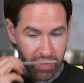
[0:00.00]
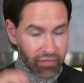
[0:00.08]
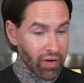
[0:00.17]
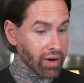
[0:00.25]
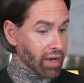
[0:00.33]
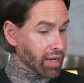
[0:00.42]

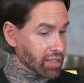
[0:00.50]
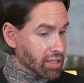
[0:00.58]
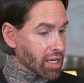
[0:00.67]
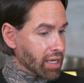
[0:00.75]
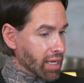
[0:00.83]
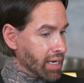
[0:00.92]
Very nice.
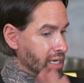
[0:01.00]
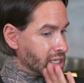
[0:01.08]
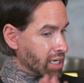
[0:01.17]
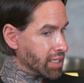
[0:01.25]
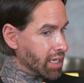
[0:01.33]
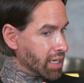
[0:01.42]
They,
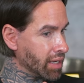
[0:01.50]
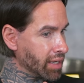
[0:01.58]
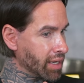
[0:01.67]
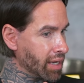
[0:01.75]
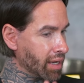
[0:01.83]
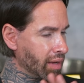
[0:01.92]
initially I didn't
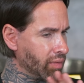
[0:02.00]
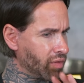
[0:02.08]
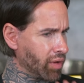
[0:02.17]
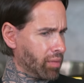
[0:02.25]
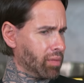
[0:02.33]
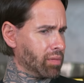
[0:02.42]
like it, it was
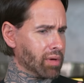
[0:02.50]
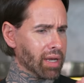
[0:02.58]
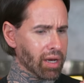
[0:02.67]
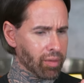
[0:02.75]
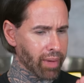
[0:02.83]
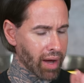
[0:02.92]
a, ooh, a
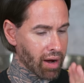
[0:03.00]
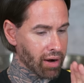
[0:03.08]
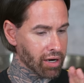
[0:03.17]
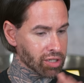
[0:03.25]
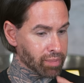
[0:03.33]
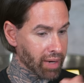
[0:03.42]
little bit
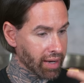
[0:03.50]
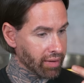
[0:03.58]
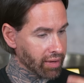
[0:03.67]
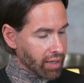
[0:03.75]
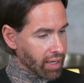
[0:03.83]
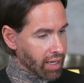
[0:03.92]
harsh, but
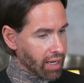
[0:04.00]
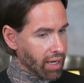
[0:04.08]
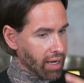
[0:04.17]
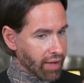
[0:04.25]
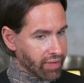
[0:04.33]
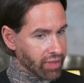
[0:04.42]

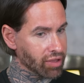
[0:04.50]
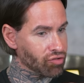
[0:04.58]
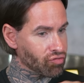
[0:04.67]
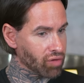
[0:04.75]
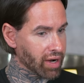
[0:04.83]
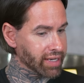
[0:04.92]
uh, I think the
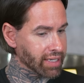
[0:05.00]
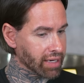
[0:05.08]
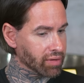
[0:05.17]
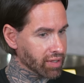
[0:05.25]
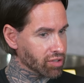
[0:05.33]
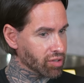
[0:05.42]
dry down
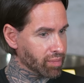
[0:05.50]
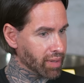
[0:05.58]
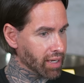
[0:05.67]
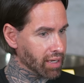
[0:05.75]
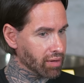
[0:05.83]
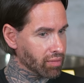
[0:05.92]
on this would
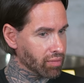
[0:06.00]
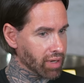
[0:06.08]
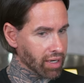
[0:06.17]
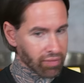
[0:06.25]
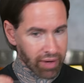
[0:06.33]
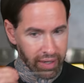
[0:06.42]
be
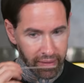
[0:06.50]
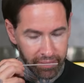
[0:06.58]
really great.